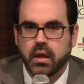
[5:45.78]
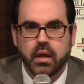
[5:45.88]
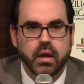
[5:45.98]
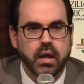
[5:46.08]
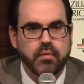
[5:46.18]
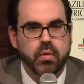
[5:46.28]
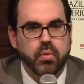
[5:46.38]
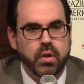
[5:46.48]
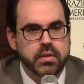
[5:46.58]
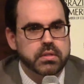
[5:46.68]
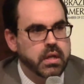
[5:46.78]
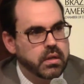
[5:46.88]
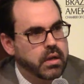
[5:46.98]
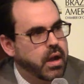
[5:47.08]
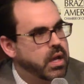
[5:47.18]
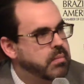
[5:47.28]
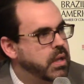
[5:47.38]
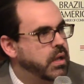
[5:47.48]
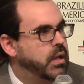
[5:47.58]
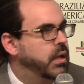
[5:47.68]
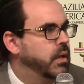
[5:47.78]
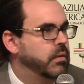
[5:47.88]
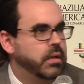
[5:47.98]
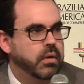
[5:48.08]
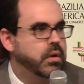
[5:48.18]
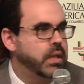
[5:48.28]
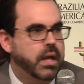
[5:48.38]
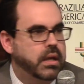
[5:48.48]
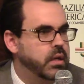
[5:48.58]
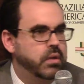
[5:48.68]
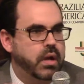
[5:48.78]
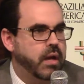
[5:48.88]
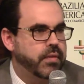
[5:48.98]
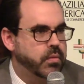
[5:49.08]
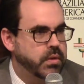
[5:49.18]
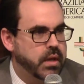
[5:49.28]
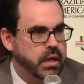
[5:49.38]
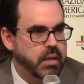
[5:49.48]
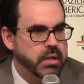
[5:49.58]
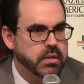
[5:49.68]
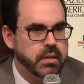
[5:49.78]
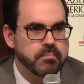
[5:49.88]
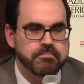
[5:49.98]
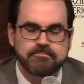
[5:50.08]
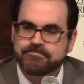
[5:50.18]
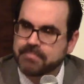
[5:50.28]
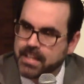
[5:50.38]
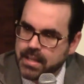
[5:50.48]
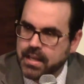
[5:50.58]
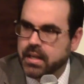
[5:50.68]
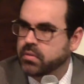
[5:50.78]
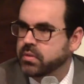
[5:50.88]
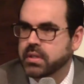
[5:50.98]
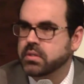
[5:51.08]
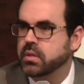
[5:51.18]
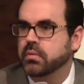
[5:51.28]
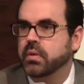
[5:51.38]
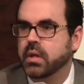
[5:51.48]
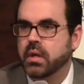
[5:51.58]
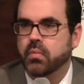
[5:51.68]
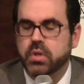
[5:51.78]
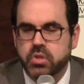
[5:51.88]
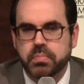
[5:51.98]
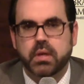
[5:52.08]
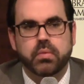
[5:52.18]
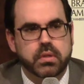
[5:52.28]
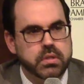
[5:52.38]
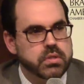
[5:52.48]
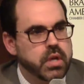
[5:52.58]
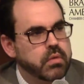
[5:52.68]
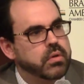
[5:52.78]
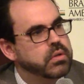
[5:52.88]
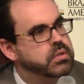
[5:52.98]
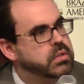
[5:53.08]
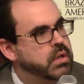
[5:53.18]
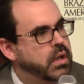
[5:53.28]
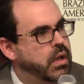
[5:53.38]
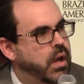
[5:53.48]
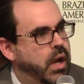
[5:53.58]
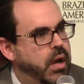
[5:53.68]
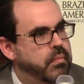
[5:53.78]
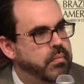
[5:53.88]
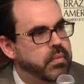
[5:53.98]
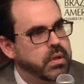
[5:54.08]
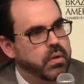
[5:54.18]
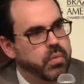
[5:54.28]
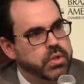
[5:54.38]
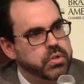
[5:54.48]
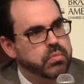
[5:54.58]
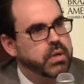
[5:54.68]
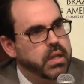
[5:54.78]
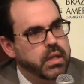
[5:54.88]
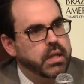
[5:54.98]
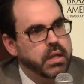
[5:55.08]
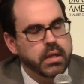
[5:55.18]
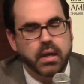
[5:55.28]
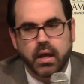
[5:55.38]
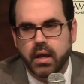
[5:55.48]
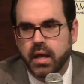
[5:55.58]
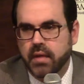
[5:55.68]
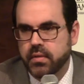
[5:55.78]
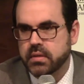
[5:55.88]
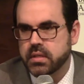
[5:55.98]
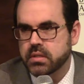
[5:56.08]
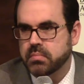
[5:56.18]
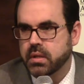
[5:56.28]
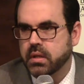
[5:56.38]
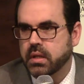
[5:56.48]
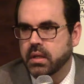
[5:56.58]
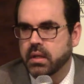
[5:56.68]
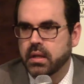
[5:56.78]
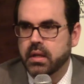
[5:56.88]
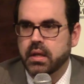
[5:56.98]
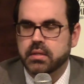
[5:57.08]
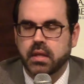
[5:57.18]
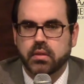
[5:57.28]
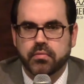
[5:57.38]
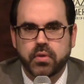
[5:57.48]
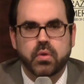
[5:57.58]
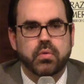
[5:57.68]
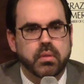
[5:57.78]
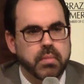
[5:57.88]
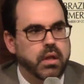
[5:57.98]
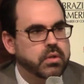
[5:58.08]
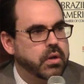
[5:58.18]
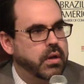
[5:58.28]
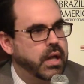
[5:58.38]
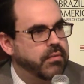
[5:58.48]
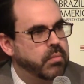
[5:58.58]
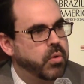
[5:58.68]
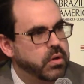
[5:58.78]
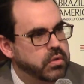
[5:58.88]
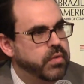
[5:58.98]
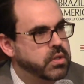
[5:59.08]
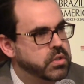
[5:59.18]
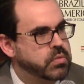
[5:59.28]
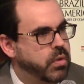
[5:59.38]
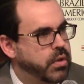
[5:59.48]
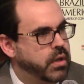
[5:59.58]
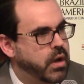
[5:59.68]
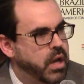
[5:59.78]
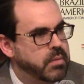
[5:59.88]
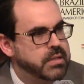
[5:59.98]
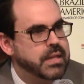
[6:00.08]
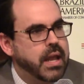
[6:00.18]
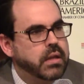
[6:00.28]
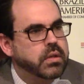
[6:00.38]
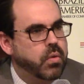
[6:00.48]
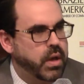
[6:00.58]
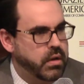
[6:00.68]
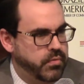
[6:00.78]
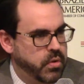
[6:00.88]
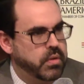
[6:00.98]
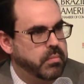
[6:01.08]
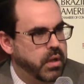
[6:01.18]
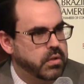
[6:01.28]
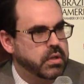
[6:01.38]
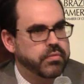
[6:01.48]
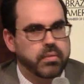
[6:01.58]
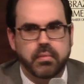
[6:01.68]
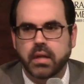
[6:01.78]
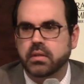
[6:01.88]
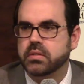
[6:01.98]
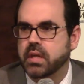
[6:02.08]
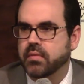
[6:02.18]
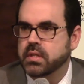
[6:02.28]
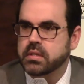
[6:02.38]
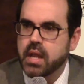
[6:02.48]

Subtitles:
heavy role of the state economy, and could that get into conflict with the economic team? Again, I don't think so. When you speak with these generals, what you really have a sensibility is that the view of the military having more interventionist role in the economy is an antiquated view of the military from the 1970s and